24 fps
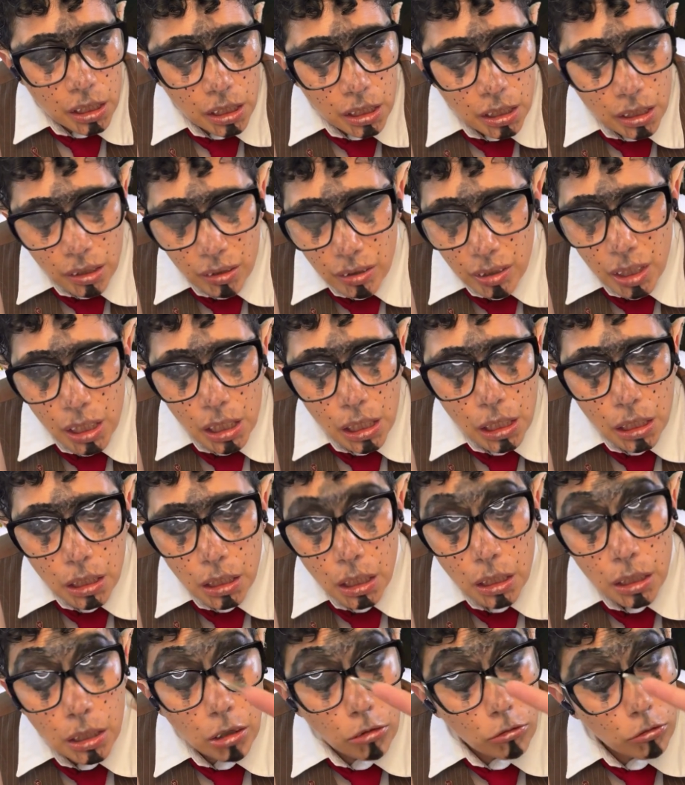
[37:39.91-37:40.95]
And
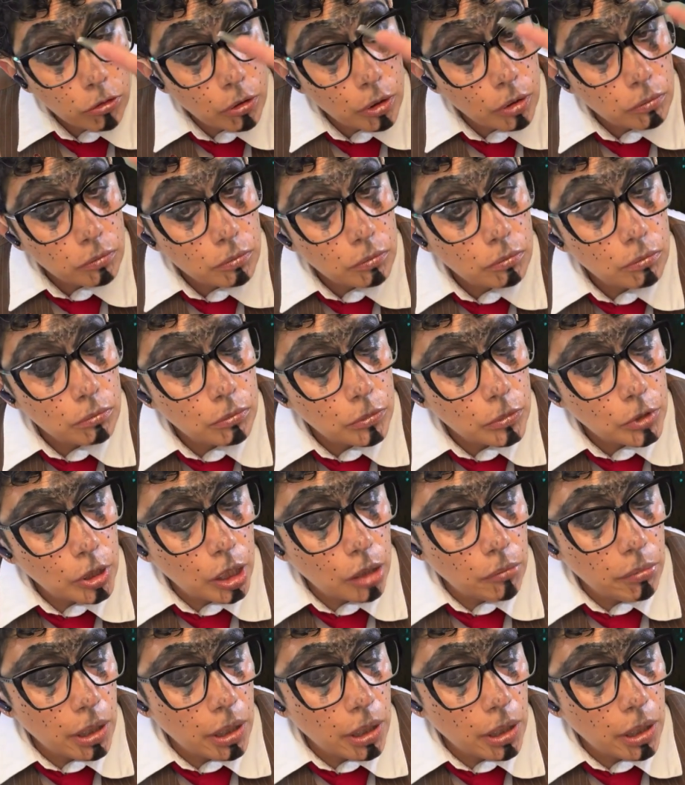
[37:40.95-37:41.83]
that's not true. Look at